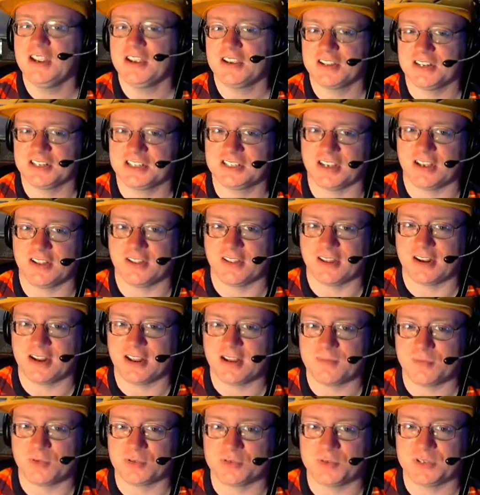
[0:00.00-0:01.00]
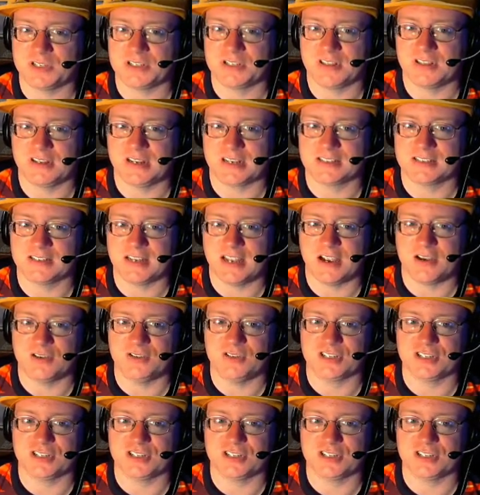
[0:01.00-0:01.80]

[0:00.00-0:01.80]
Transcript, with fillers: Gonna sell that up once we get to the next town.